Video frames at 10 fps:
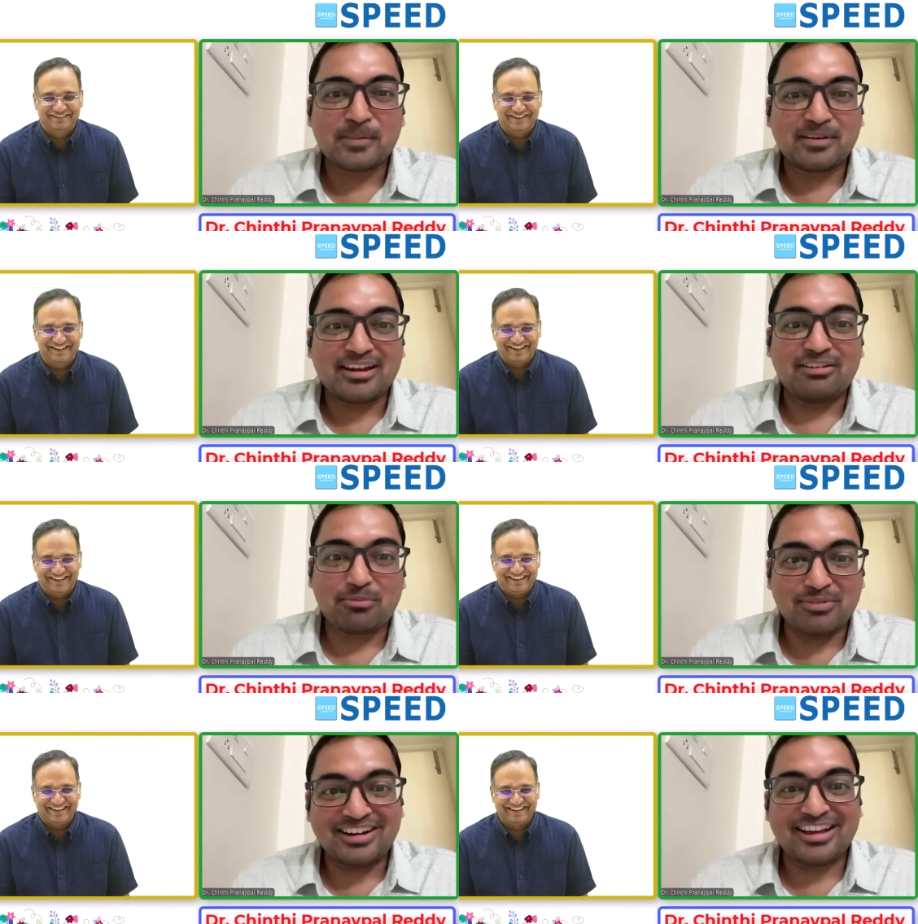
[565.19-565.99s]
Speaker 1: Informed
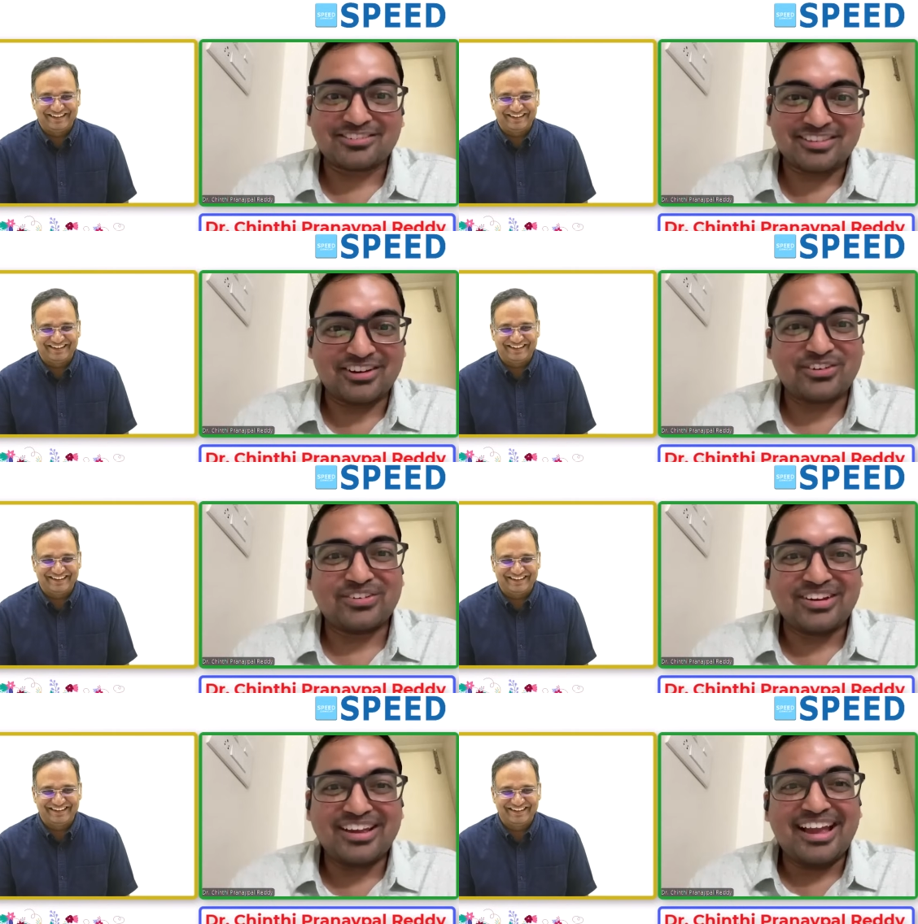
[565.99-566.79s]
late actually. That too,
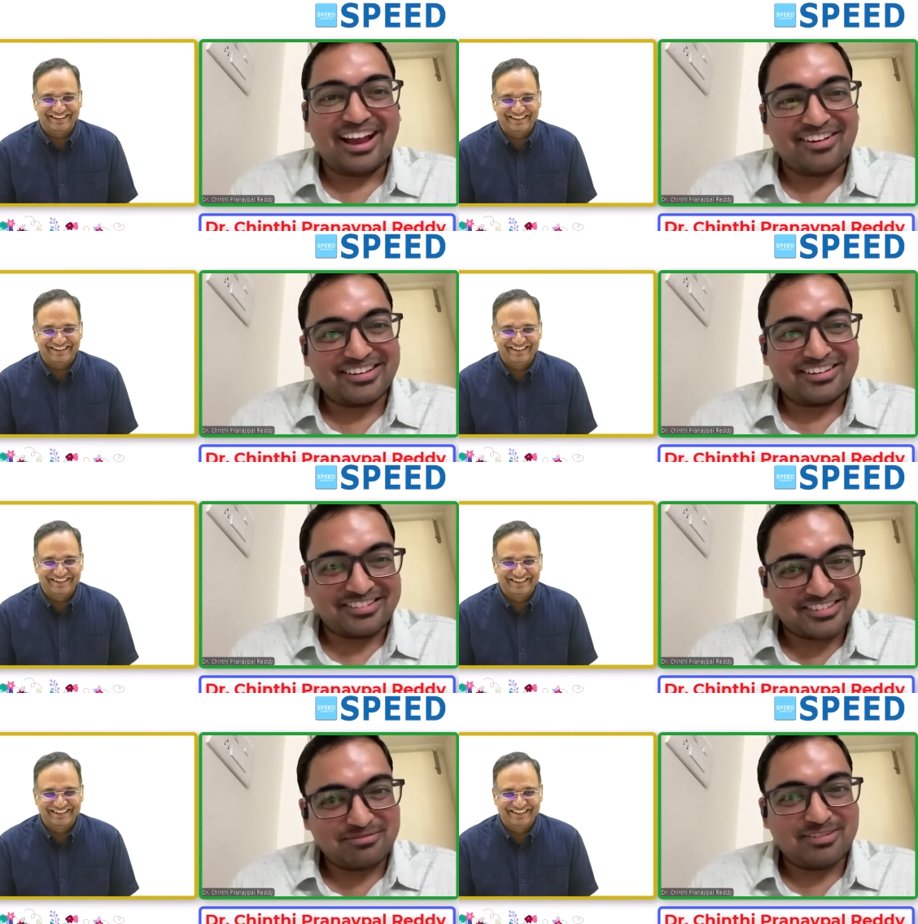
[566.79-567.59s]
I was
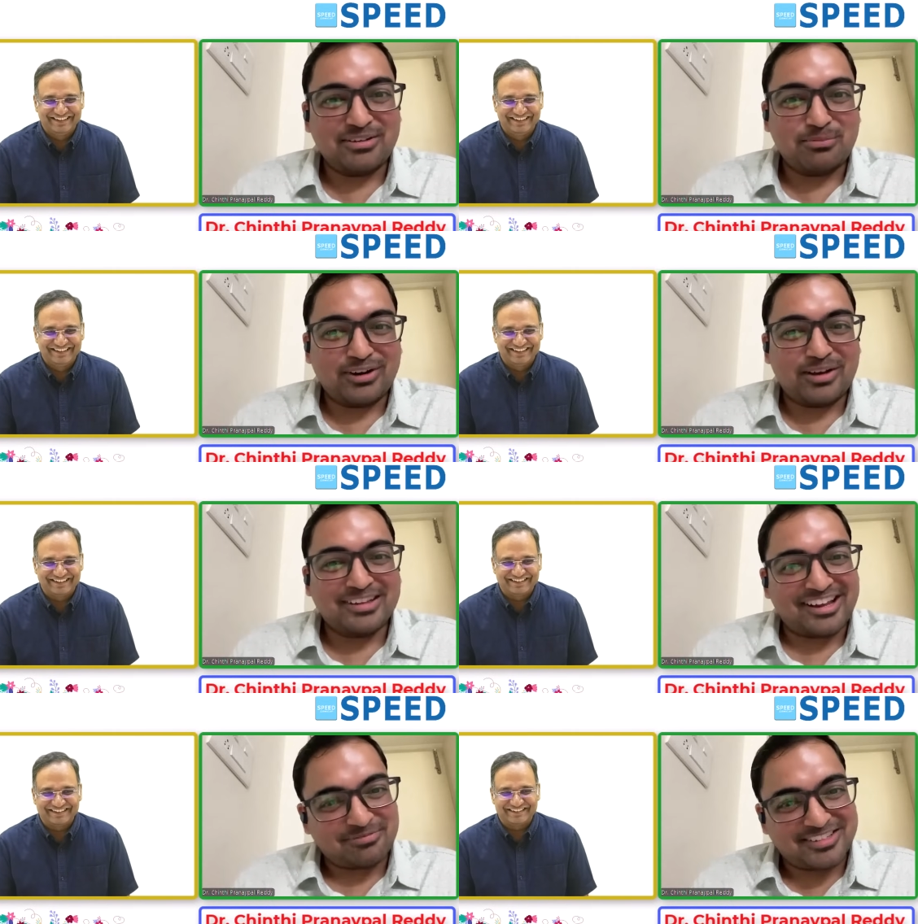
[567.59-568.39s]
cross-checking multiple times. I
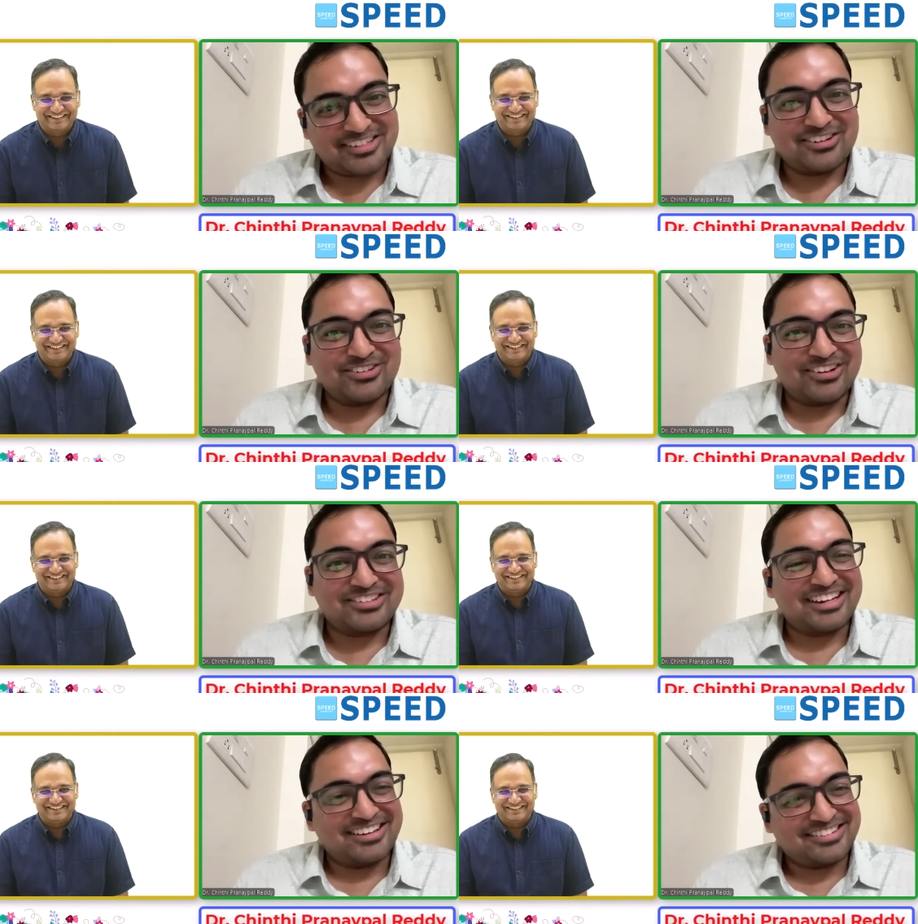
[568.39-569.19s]
asked my sister to
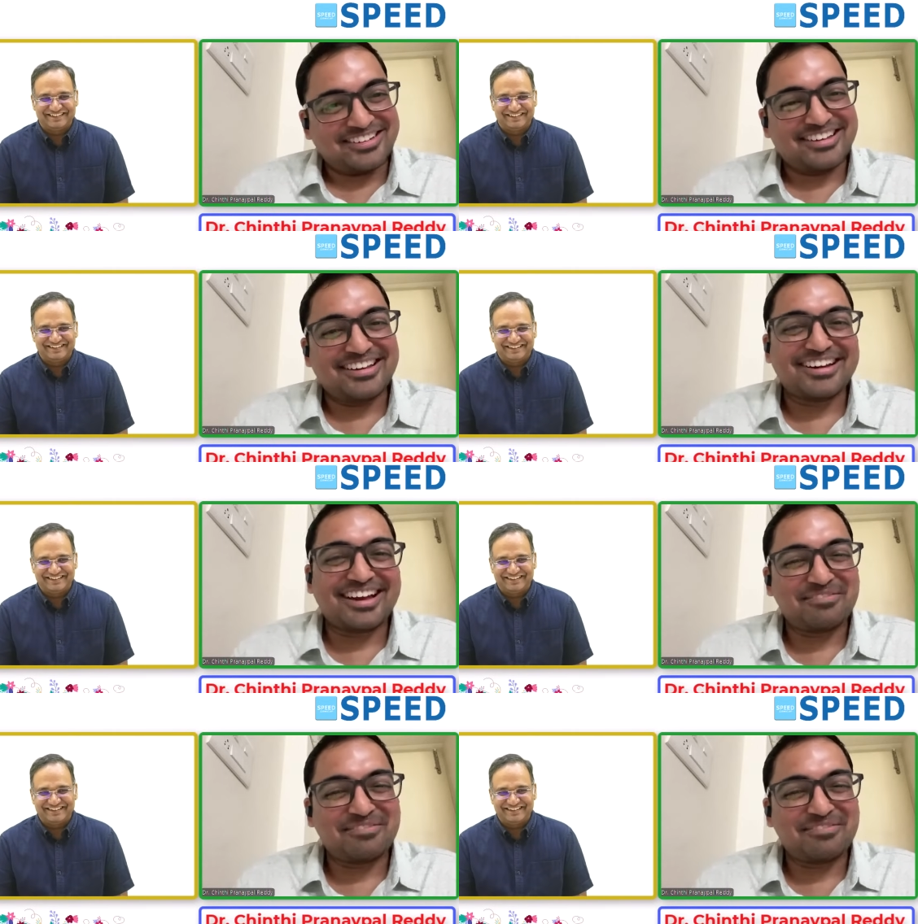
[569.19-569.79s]
cross-check. I checked my